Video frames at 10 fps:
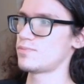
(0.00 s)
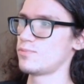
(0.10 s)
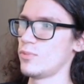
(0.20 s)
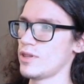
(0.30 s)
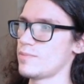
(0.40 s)

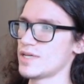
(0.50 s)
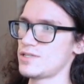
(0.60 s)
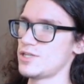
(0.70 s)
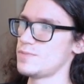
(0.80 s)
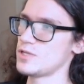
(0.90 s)
One of the best
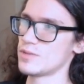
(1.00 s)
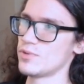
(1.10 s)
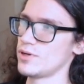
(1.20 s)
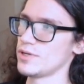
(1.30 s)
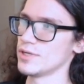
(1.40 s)
chips you can
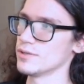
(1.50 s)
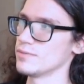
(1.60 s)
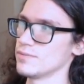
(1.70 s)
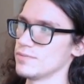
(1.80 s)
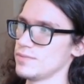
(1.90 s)
put in here,
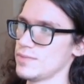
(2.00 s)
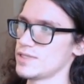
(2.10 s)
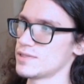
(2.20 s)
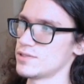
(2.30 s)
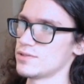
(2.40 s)

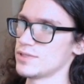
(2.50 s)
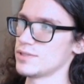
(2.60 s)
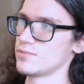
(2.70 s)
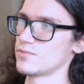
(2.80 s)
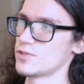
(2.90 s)
essentially,
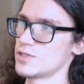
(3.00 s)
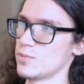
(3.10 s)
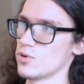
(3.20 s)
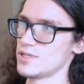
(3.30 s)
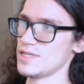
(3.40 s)
which
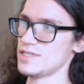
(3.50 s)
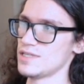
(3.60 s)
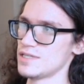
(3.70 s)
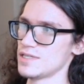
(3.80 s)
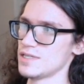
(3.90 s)
supports
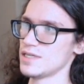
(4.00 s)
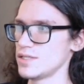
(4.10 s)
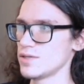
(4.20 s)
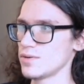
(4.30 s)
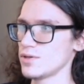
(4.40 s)
ECC.
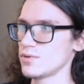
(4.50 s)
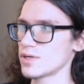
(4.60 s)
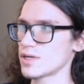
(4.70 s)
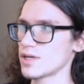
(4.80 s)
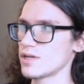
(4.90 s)
Don't know
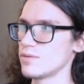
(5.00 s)
what kind of